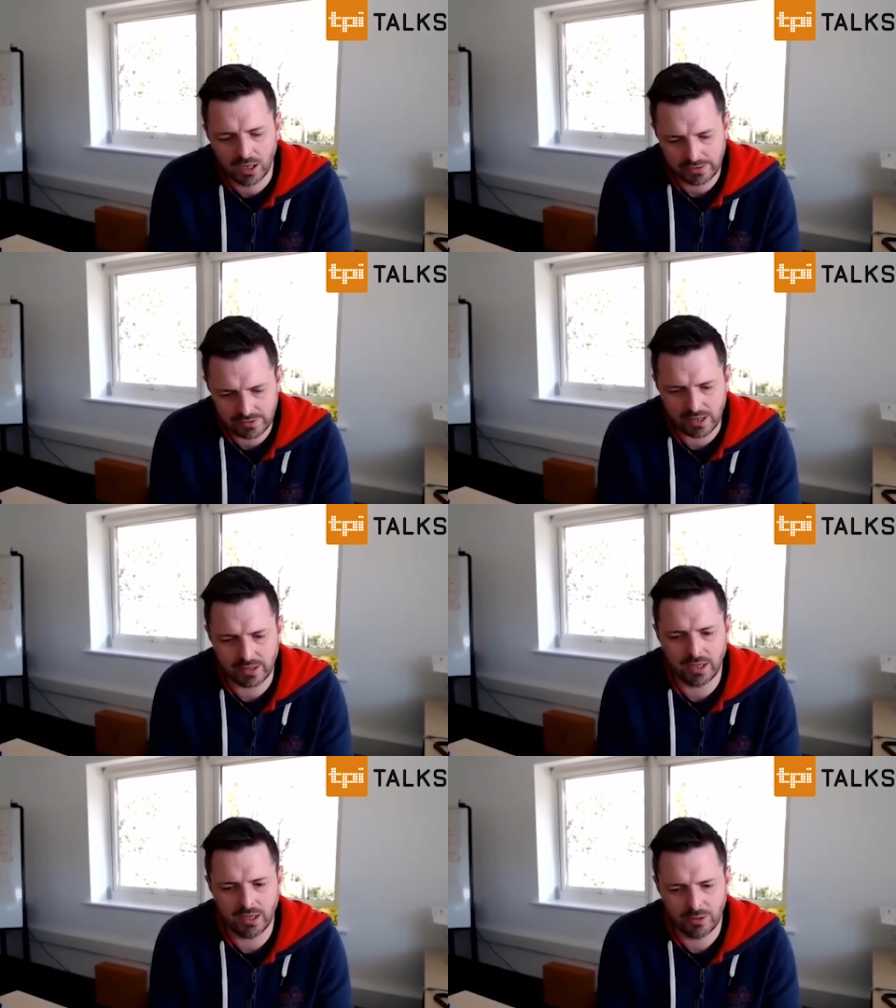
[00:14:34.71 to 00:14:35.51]
I
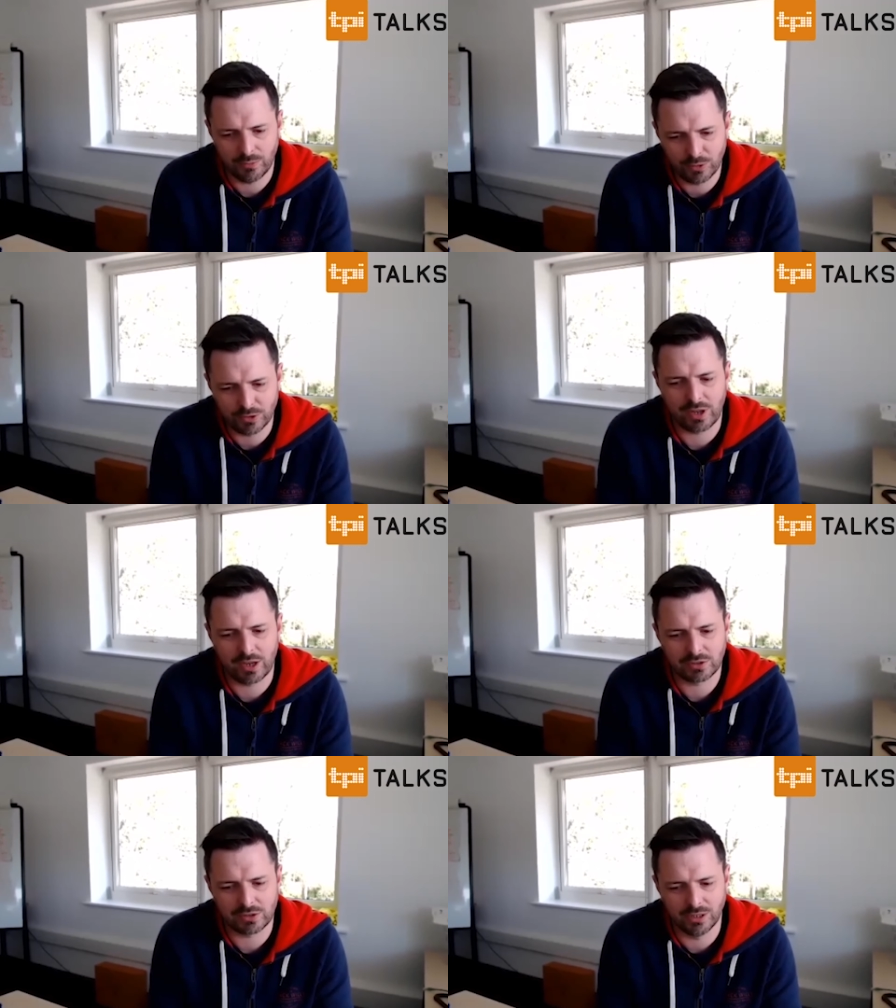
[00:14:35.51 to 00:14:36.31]
sat there and watched
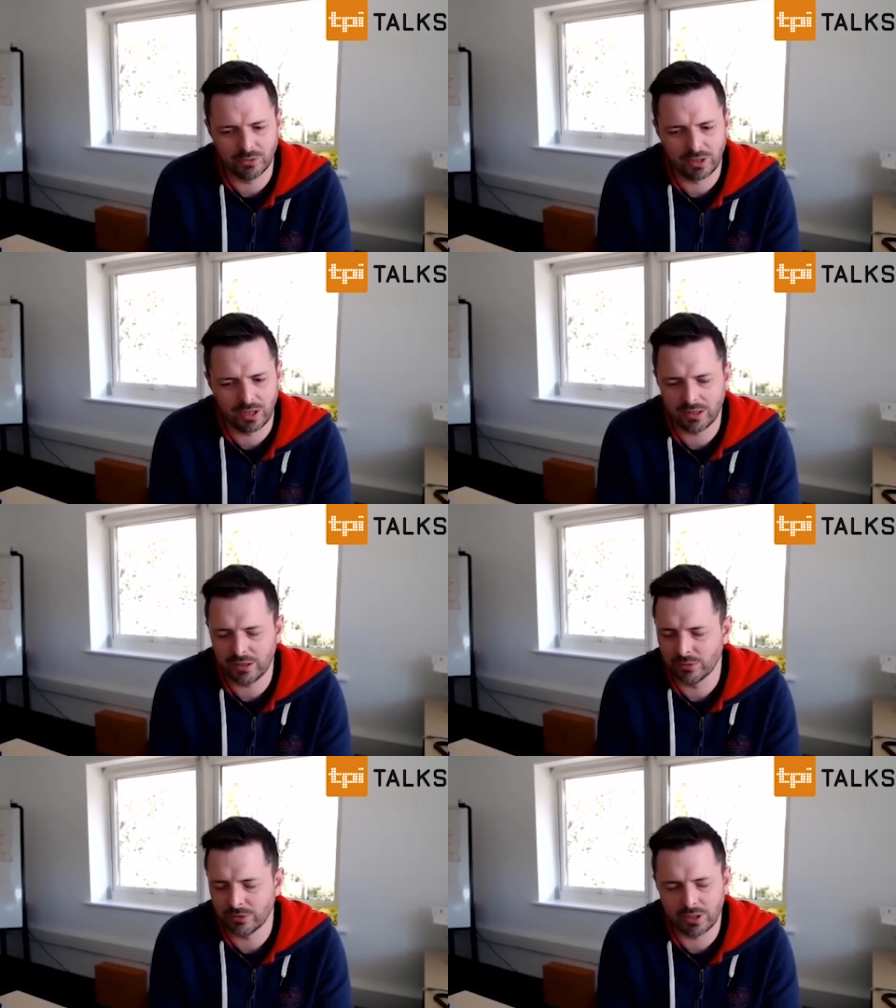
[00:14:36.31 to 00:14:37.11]
that show, and
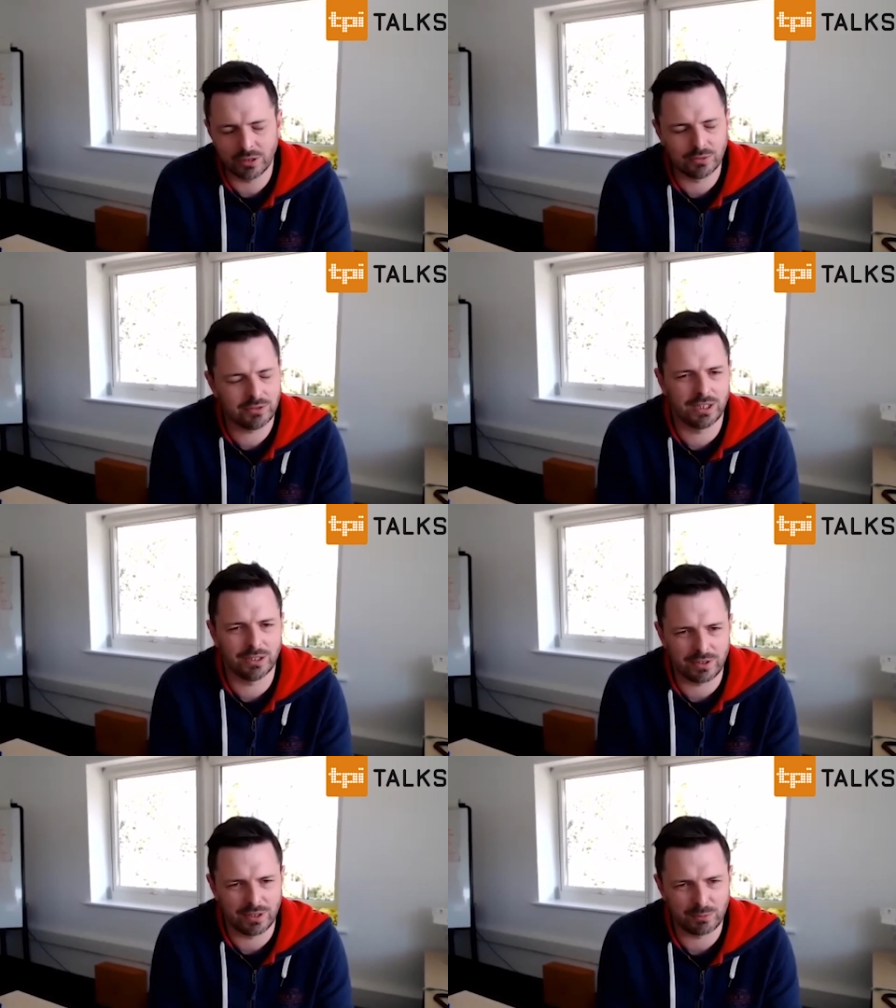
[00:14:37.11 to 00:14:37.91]
there was no
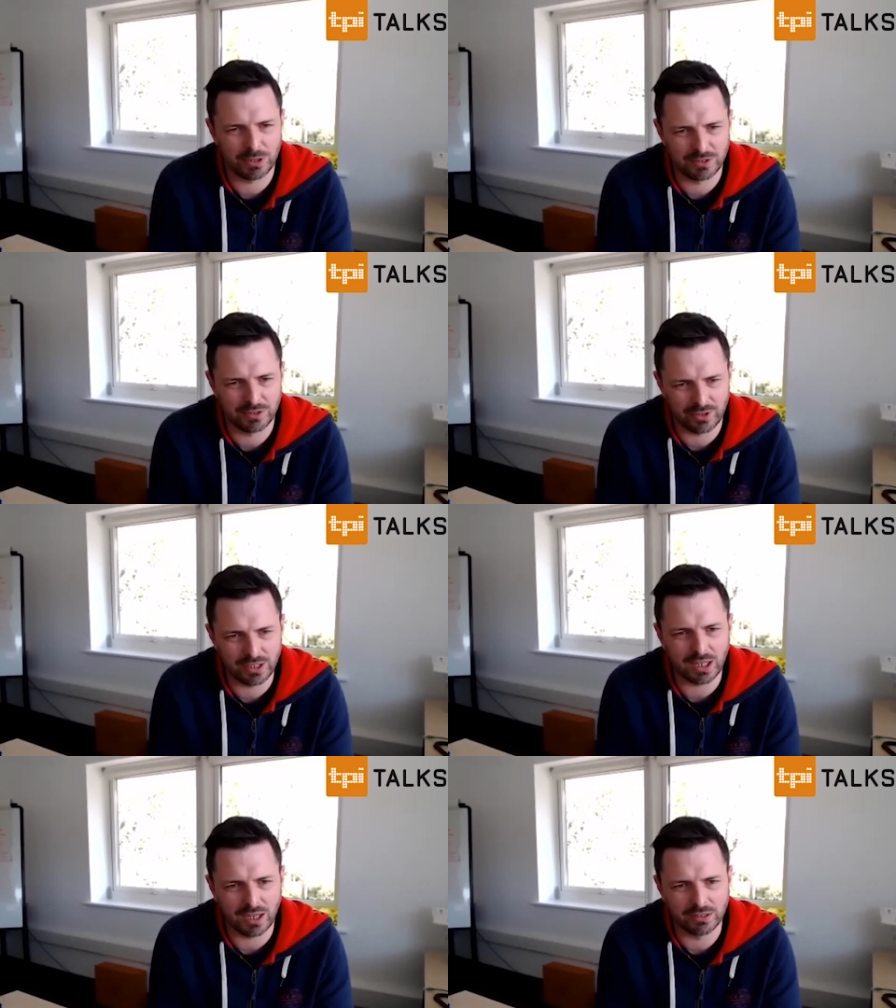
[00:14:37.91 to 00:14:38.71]
surround sound speakers of
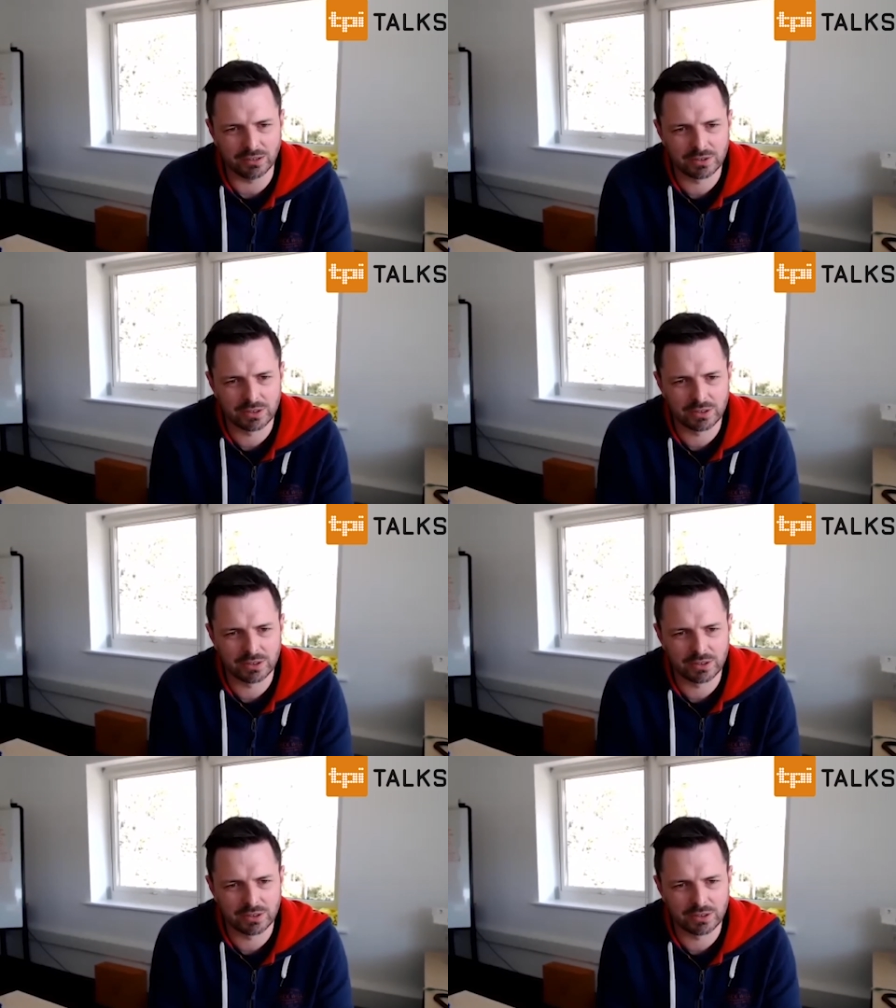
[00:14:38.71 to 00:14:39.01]
any kind.